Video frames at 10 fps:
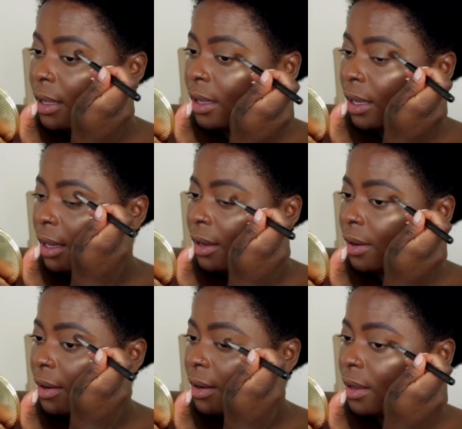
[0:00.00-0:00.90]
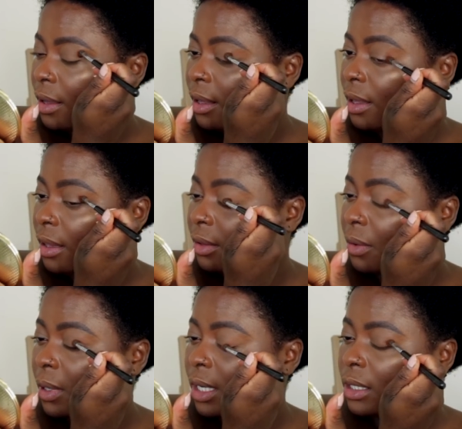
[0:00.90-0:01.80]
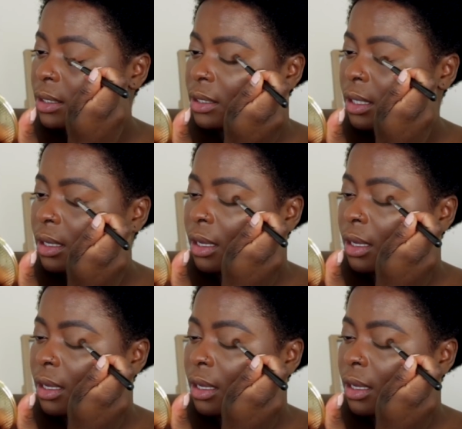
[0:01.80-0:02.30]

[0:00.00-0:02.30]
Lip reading: here at the crease,